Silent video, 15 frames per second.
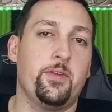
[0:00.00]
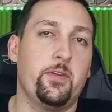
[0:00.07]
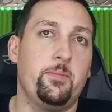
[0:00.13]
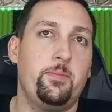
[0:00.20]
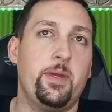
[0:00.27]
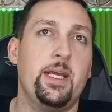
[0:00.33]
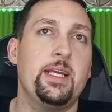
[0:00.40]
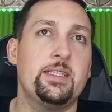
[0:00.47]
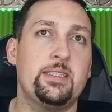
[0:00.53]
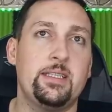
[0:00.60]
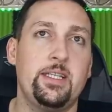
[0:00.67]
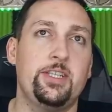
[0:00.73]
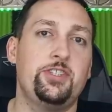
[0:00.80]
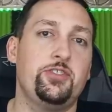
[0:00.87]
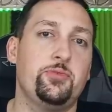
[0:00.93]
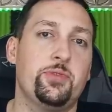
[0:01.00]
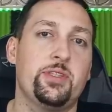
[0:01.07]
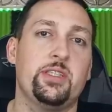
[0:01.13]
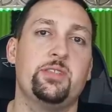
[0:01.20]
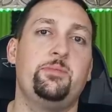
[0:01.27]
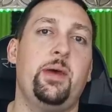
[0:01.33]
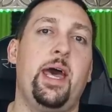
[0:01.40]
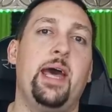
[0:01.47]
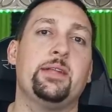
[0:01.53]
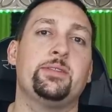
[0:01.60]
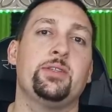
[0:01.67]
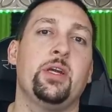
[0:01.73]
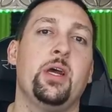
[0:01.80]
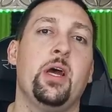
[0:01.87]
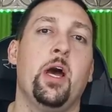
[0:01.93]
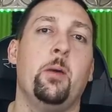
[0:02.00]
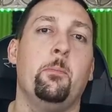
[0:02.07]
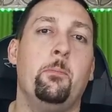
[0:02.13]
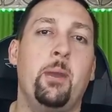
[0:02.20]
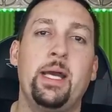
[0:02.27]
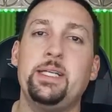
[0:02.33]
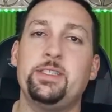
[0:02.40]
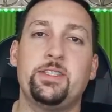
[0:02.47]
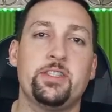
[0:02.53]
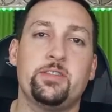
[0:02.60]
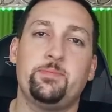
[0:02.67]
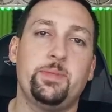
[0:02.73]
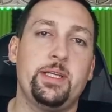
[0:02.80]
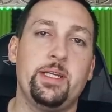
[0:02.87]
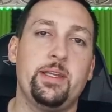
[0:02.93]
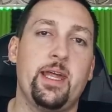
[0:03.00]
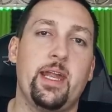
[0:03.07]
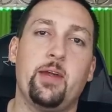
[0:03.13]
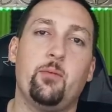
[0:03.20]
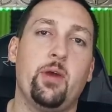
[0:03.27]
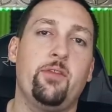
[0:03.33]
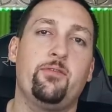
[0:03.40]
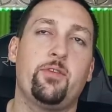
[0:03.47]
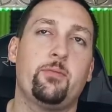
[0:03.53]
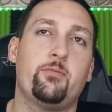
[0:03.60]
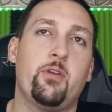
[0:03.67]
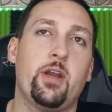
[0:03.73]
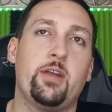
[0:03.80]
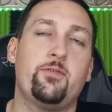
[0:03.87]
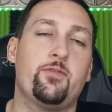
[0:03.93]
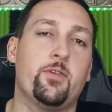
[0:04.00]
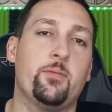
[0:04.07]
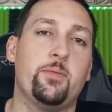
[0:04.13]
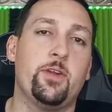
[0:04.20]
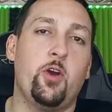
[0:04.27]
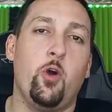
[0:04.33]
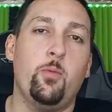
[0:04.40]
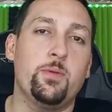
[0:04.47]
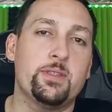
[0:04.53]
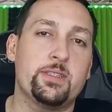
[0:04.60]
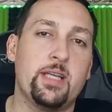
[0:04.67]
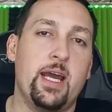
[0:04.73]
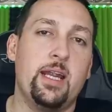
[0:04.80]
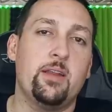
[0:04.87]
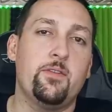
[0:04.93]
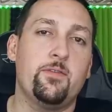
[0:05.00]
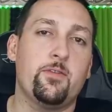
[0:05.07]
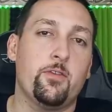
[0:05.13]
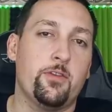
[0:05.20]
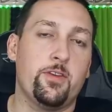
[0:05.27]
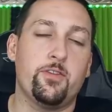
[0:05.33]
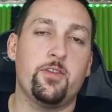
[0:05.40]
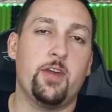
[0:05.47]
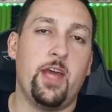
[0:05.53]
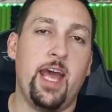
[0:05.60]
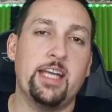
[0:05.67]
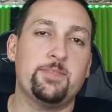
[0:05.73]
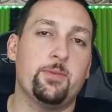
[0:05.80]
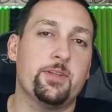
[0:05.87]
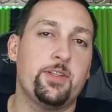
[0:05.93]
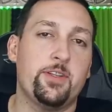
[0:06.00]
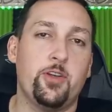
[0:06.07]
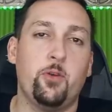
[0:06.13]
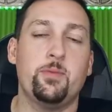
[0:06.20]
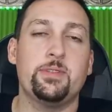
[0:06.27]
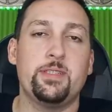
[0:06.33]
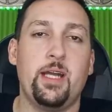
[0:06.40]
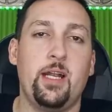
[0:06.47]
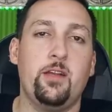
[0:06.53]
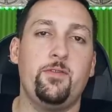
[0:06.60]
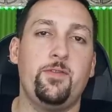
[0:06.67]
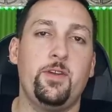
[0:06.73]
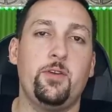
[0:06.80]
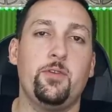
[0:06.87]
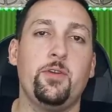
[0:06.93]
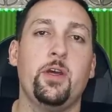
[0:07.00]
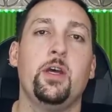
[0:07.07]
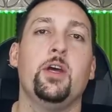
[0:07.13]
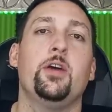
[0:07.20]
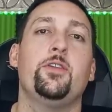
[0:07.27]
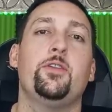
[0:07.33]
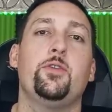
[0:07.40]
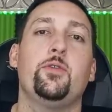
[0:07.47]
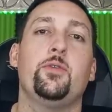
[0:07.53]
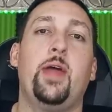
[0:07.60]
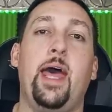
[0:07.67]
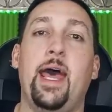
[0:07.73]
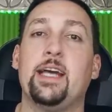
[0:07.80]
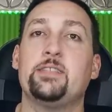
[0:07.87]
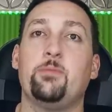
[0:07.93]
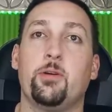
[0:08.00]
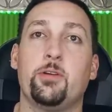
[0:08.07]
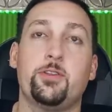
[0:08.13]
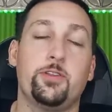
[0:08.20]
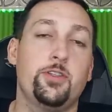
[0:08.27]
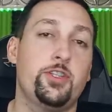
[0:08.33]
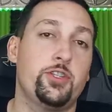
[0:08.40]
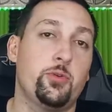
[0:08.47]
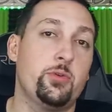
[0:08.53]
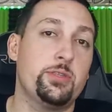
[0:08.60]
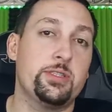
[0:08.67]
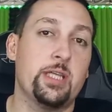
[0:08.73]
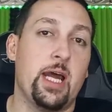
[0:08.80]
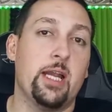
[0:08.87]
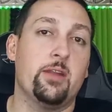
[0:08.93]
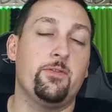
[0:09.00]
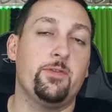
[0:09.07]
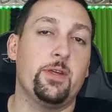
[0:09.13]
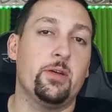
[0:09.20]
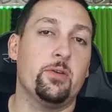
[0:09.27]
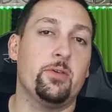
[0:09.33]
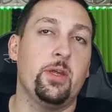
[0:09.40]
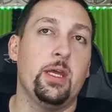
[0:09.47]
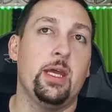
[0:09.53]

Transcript: the biggest issue with this patch might just be that it went from running from the open side of the or the, the, hash mark to the open side of the field to the hash mark to the short side of the field